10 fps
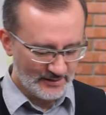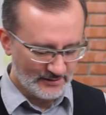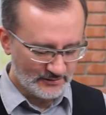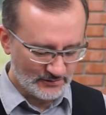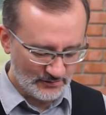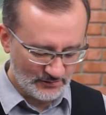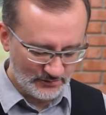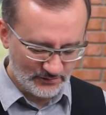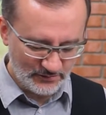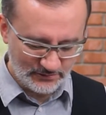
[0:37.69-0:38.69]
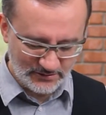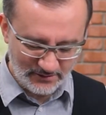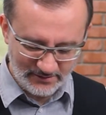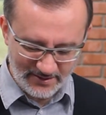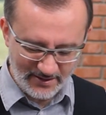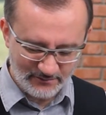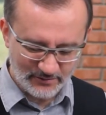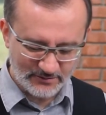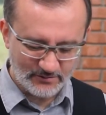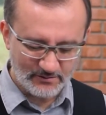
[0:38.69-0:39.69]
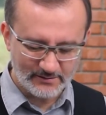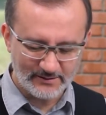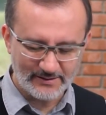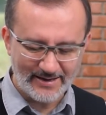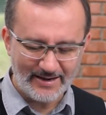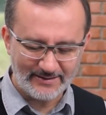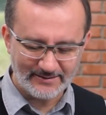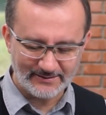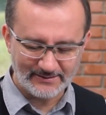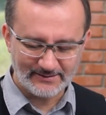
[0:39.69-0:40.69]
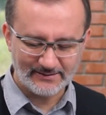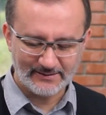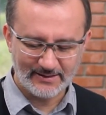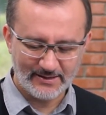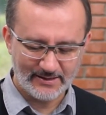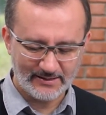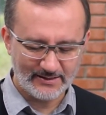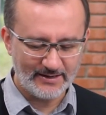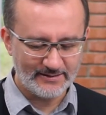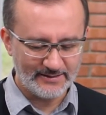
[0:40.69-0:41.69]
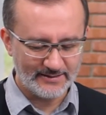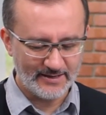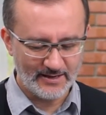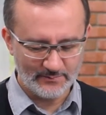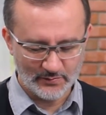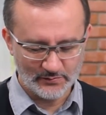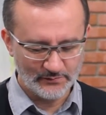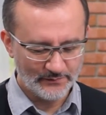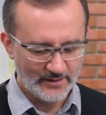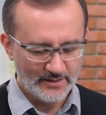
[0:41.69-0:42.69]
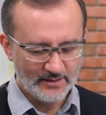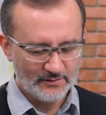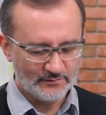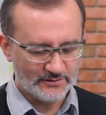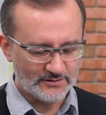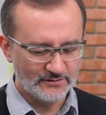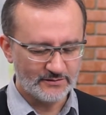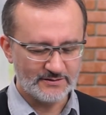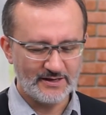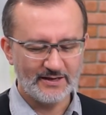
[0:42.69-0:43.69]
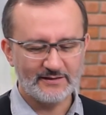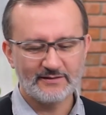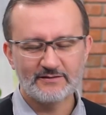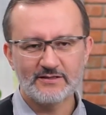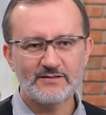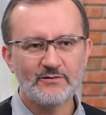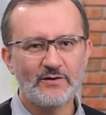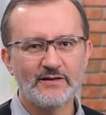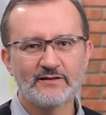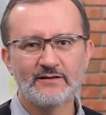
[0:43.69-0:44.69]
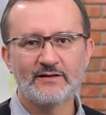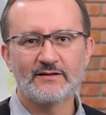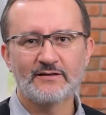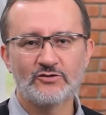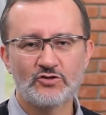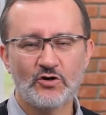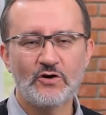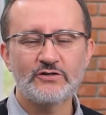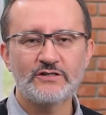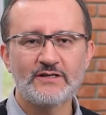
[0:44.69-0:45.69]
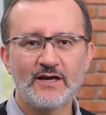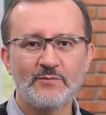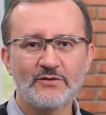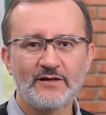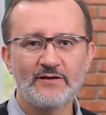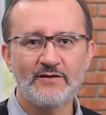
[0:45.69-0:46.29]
So you generally have what's called the lightning cable, which looks like just the charging cable that you